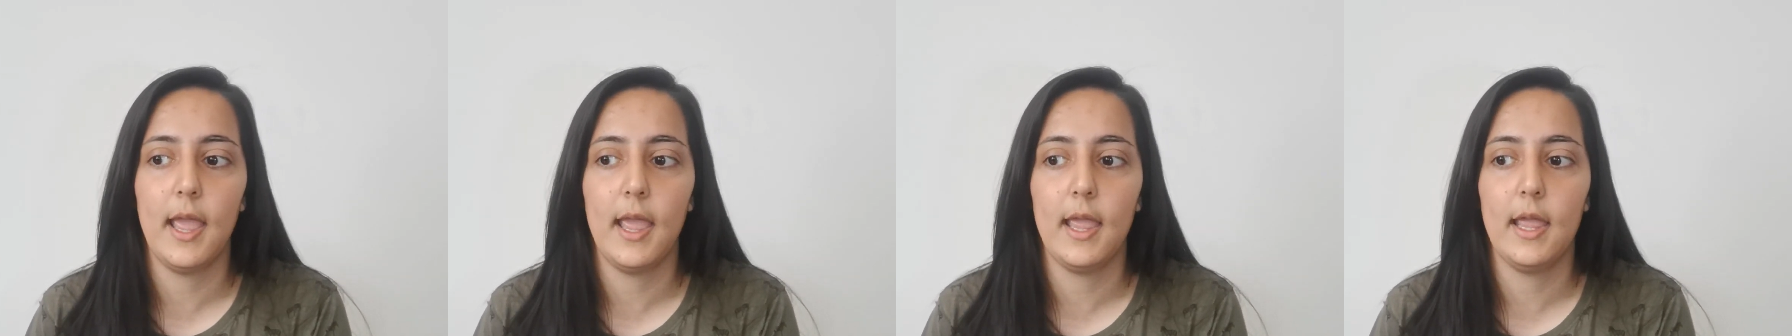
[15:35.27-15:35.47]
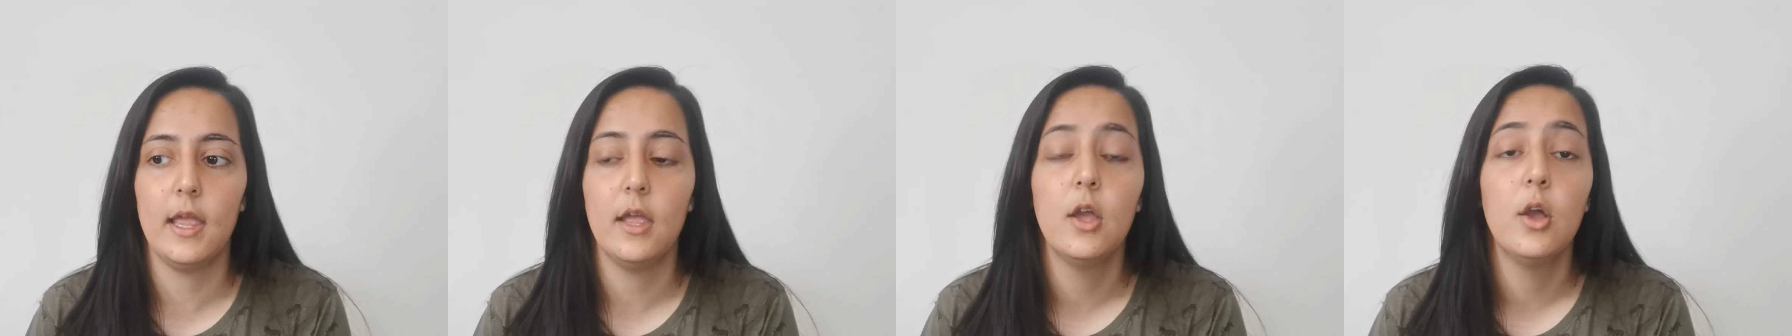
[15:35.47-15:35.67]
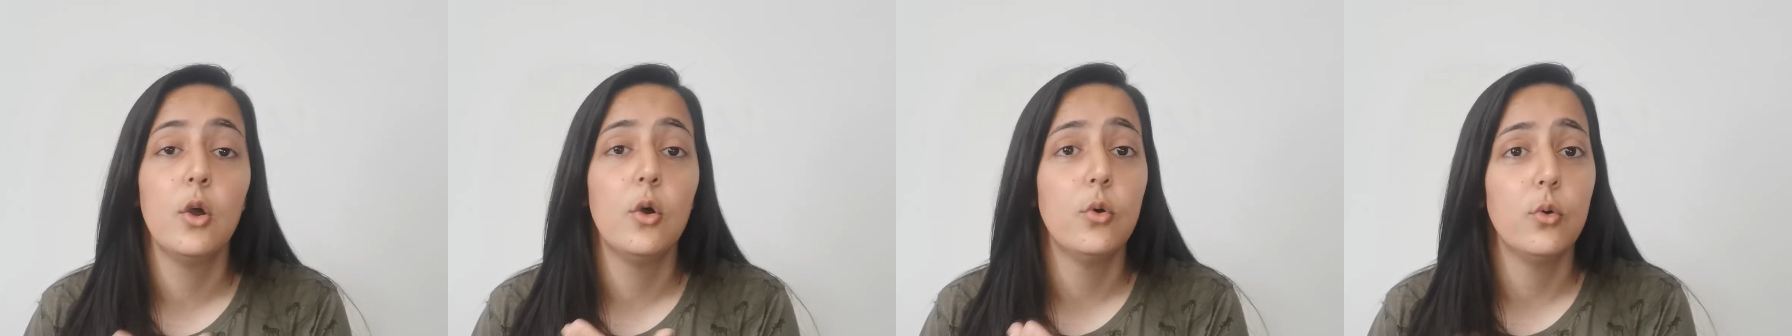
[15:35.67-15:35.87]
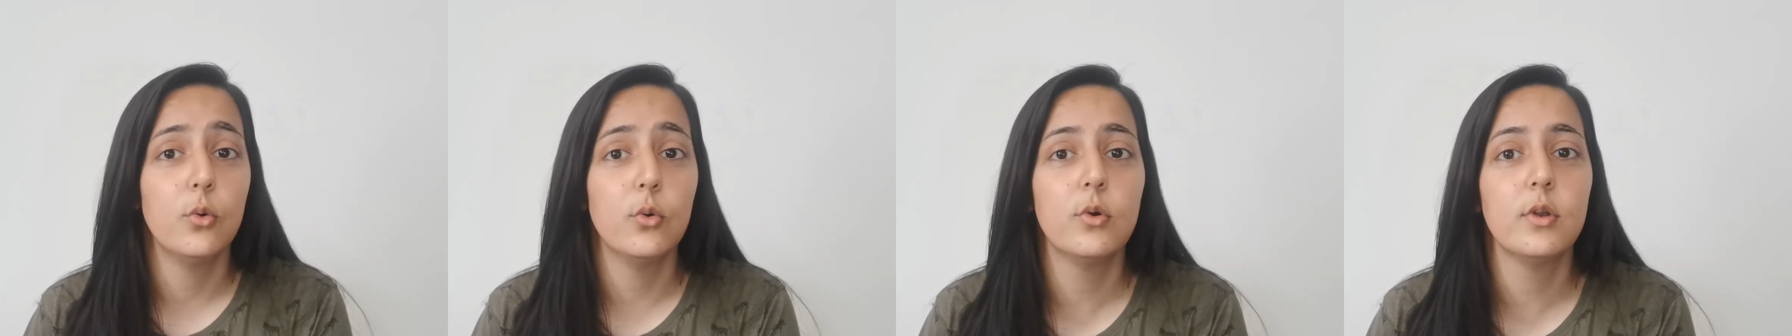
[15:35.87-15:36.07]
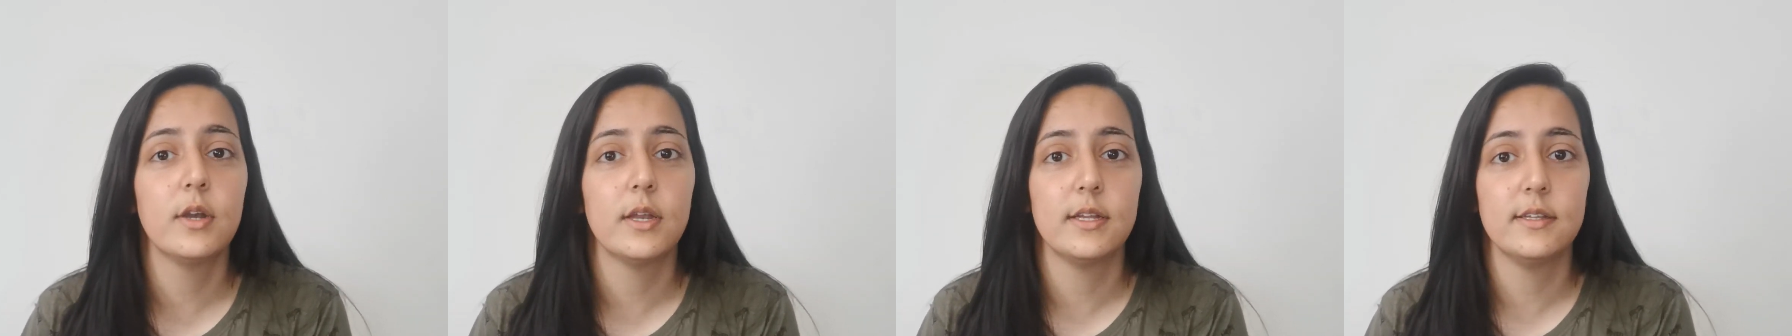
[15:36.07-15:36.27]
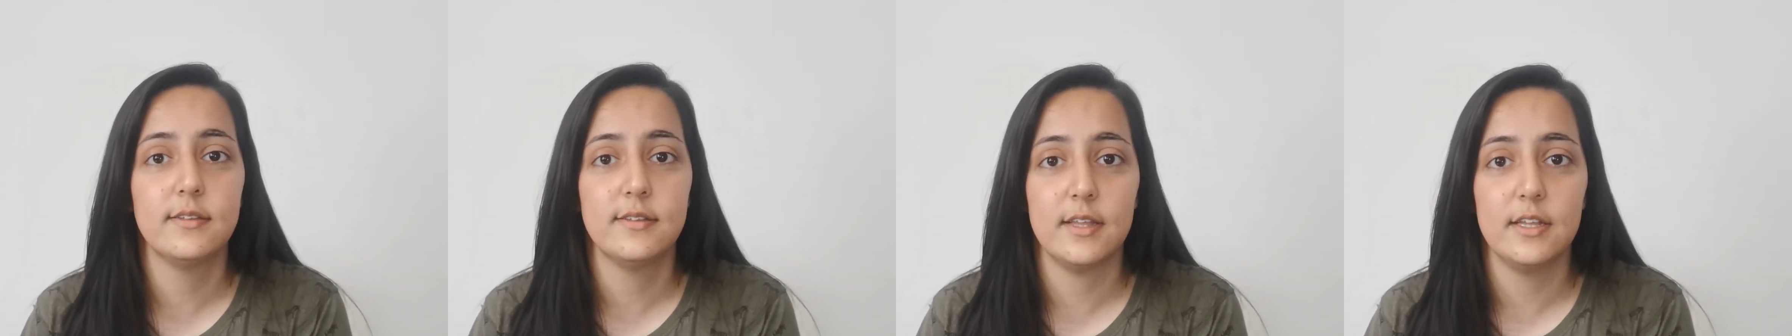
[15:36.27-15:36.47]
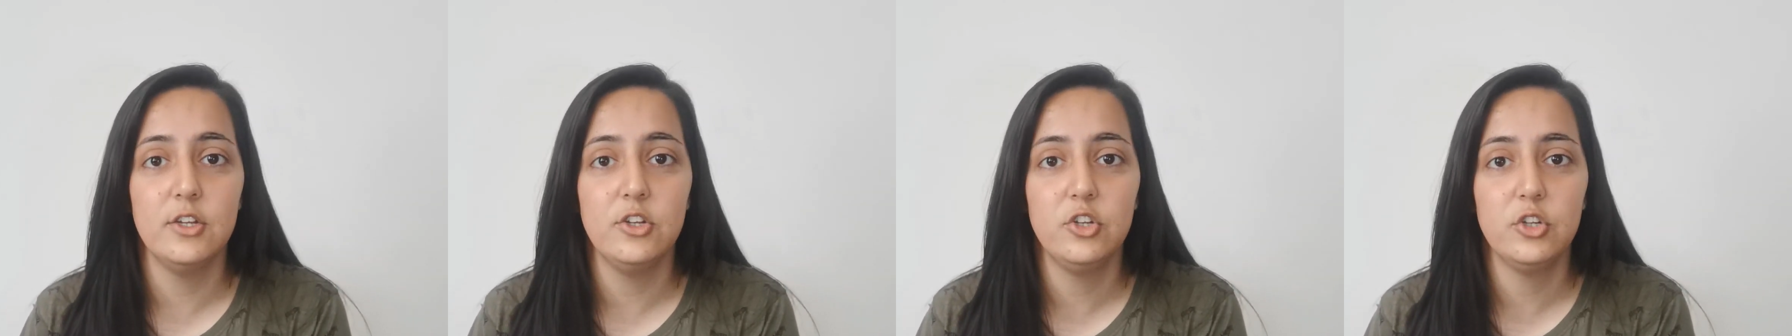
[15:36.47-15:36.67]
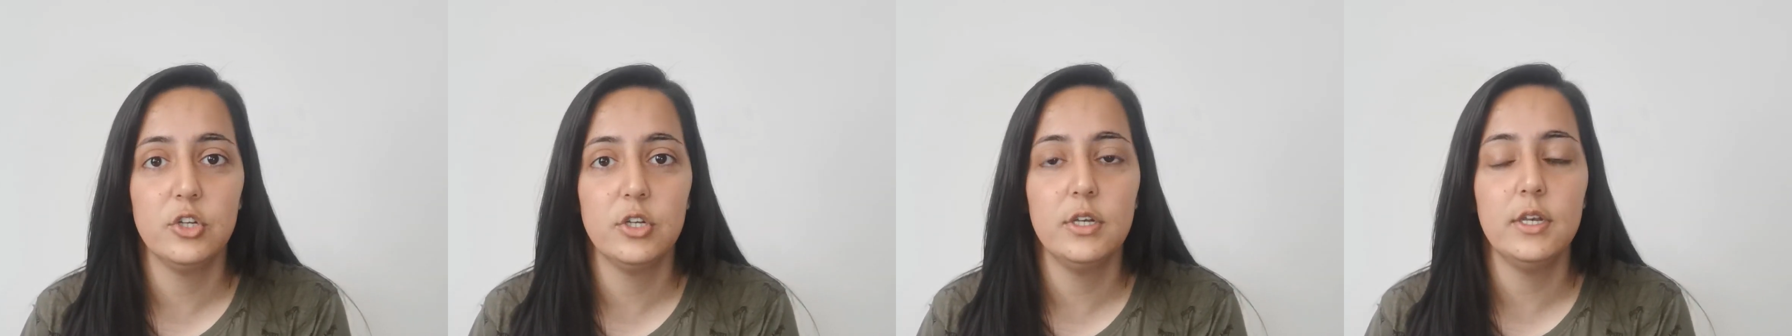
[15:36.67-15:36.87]
a
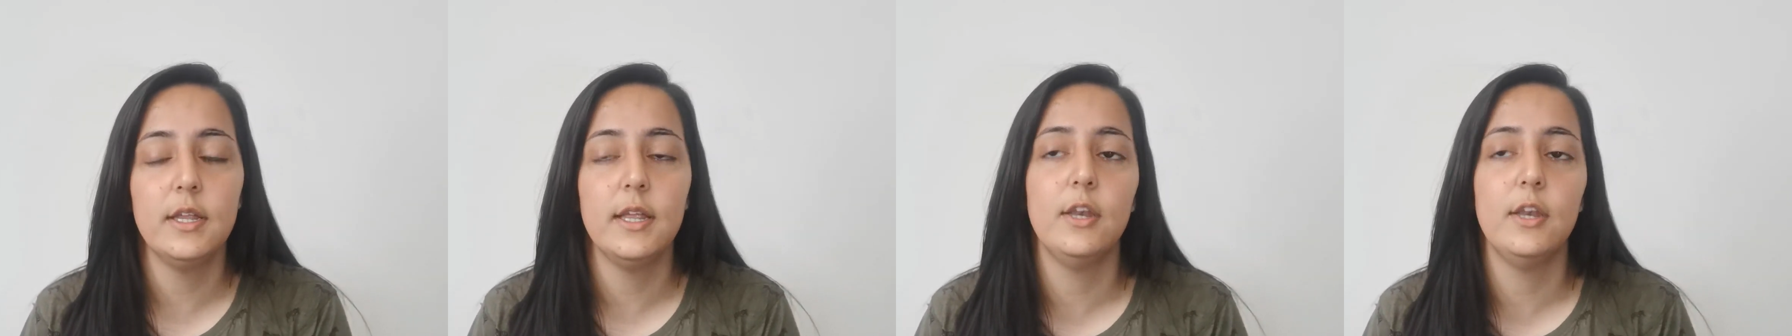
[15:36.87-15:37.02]
organisation,